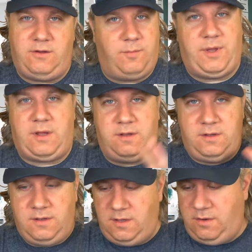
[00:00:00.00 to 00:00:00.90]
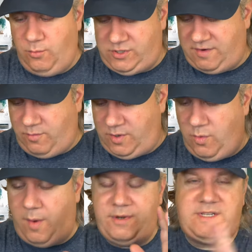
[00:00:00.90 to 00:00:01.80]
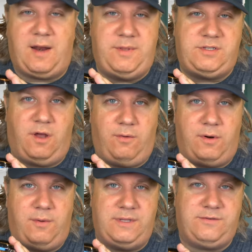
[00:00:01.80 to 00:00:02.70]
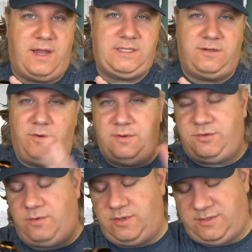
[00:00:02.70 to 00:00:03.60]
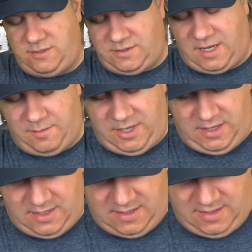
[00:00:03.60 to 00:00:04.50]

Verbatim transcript: You could pick whichever one you want, but it's got to be the saltwater ones, right? So no intro ones. So it's got to be, uh,